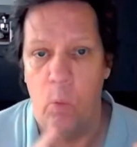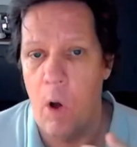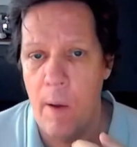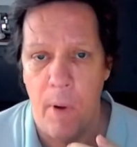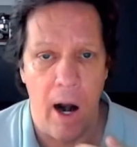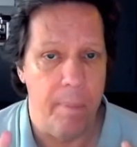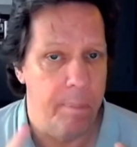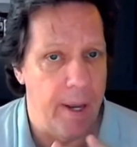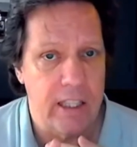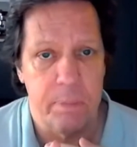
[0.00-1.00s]
Walmart,
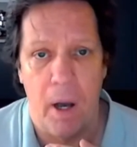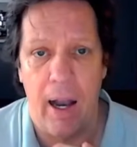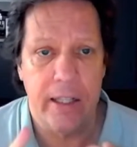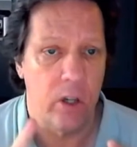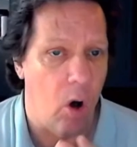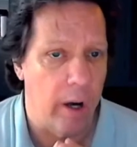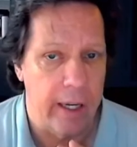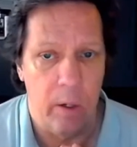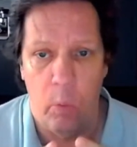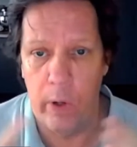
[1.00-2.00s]
Best Buy,
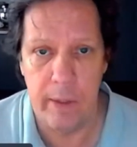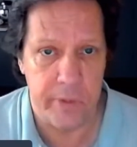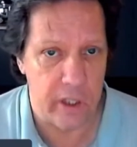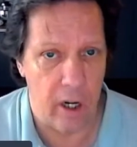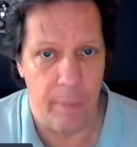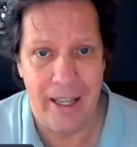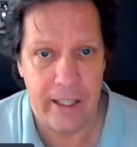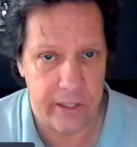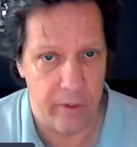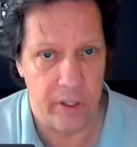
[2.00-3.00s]
Target, Williams Sonoma,
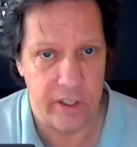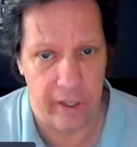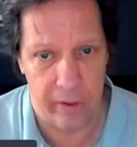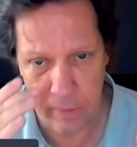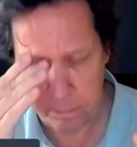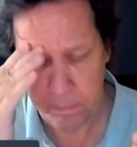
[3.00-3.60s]
et cetera, et cetera,